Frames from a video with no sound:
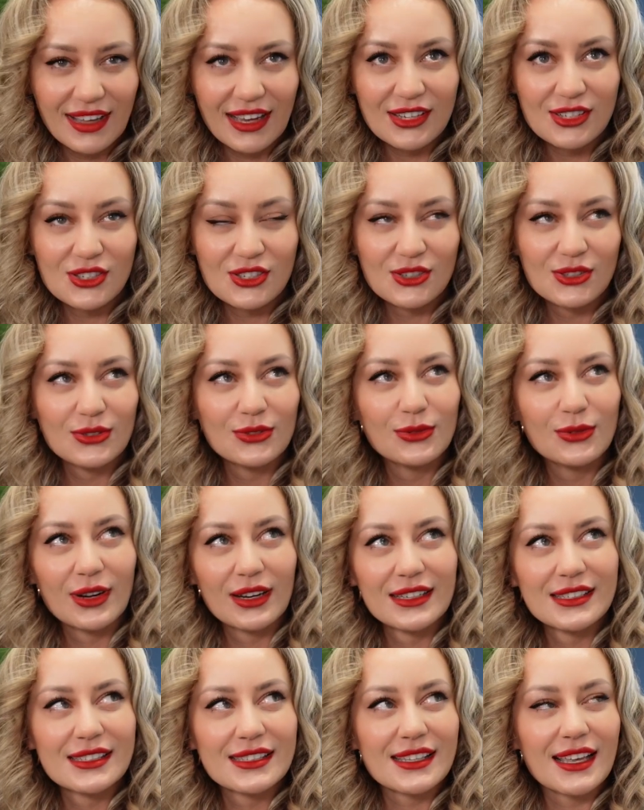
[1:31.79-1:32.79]
I do
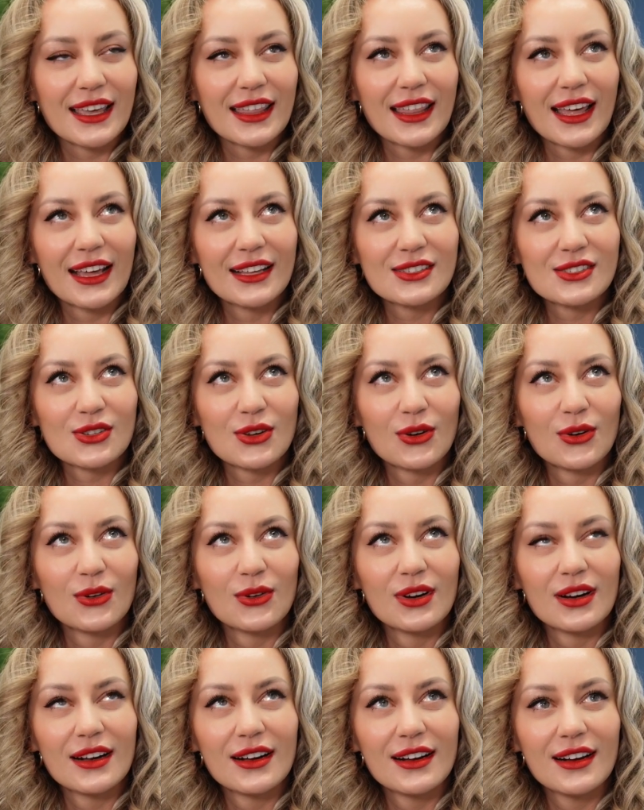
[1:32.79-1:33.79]
want to say that.
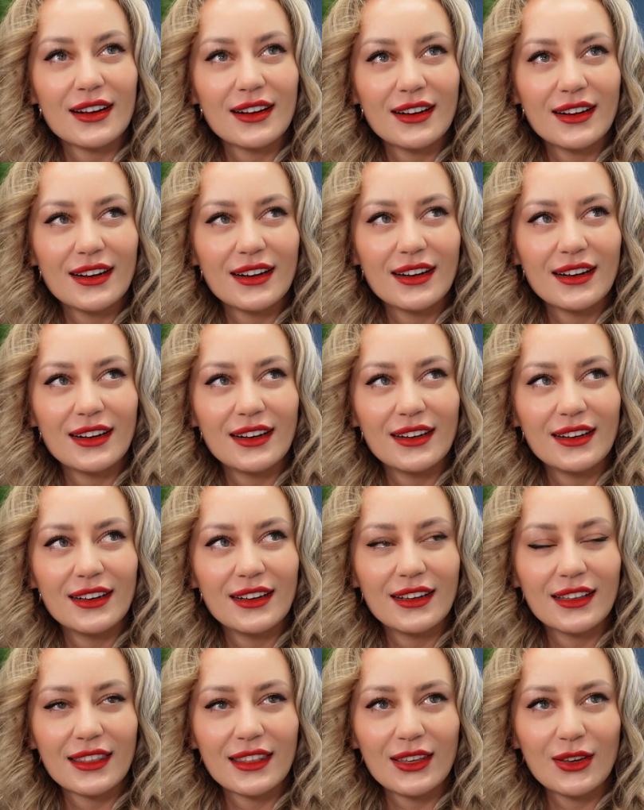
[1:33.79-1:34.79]
So
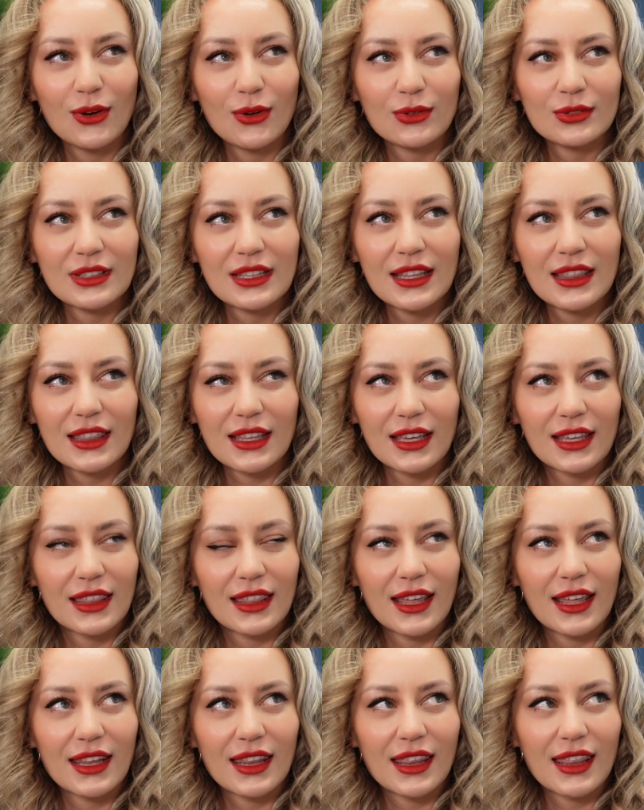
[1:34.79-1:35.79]
the only
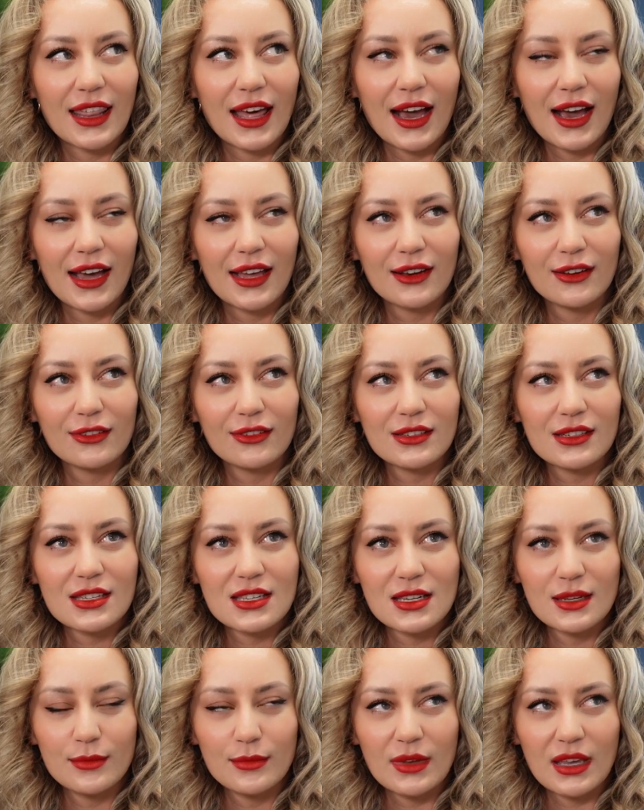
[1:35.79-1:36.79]
thing that
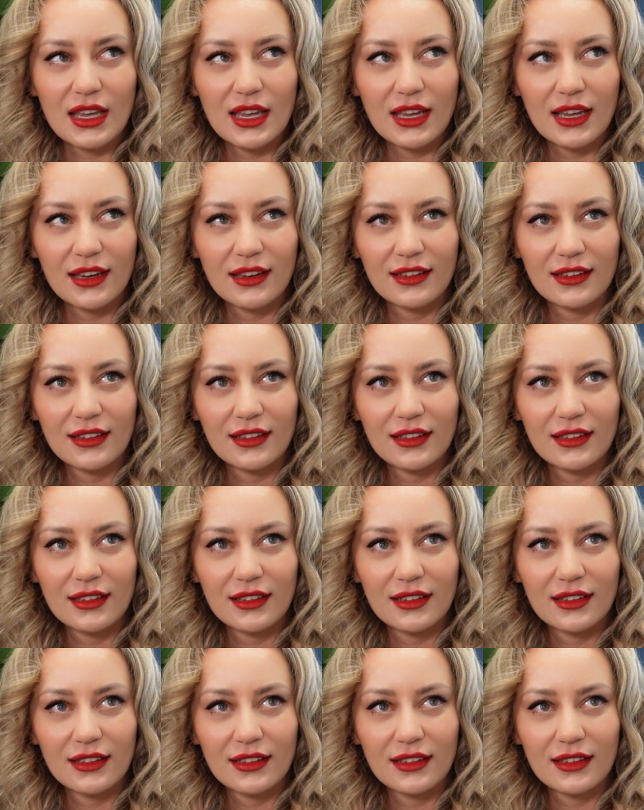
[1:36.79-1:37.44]
to me,